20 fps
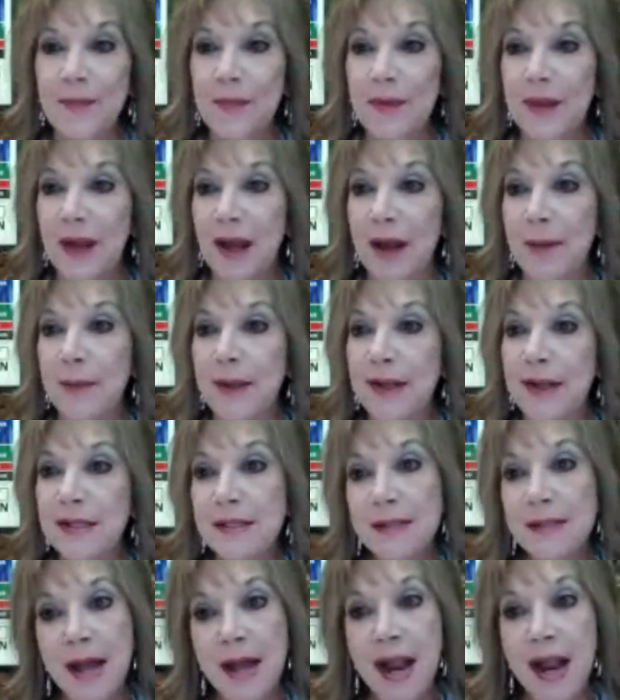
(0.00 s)
I'm
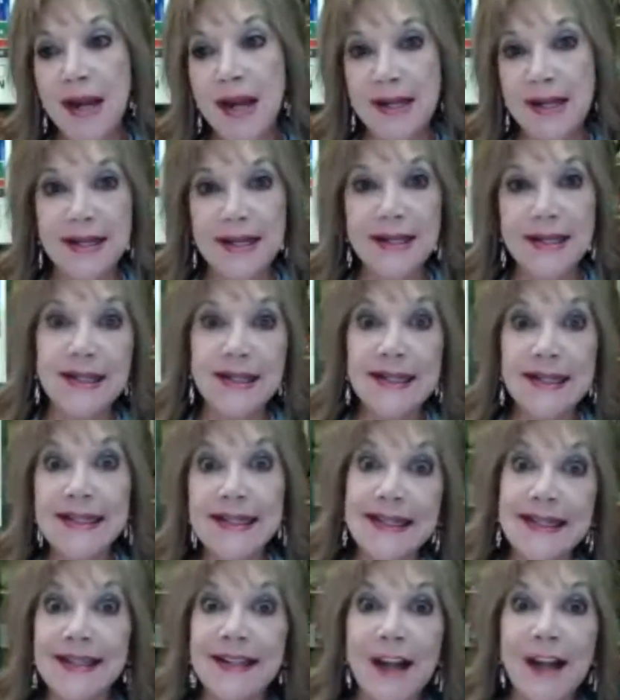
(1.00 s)
excited.
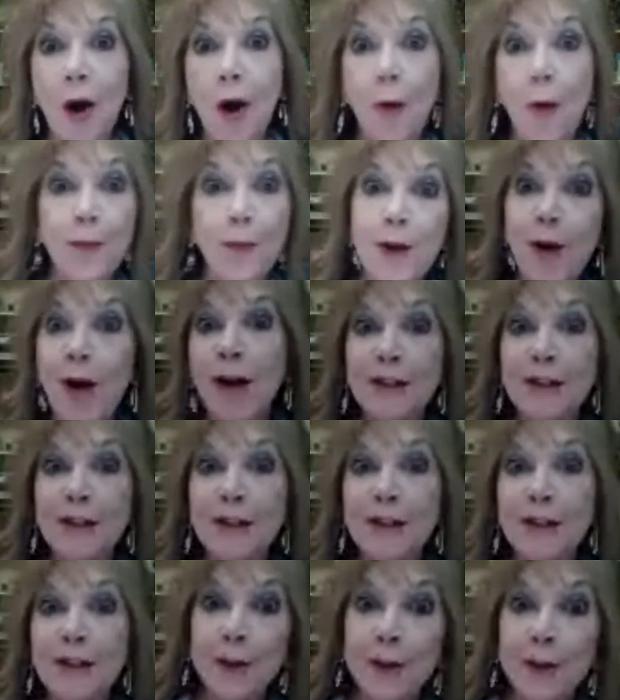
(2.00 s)
I hope you are
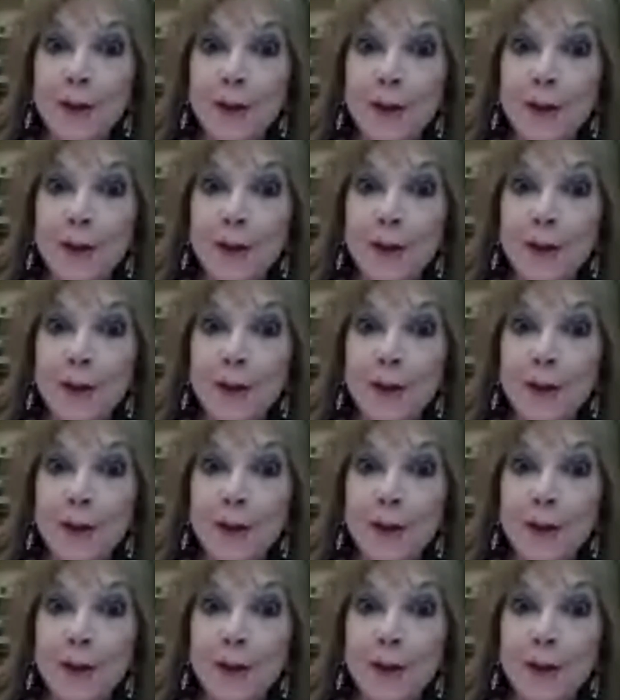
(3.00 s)
too.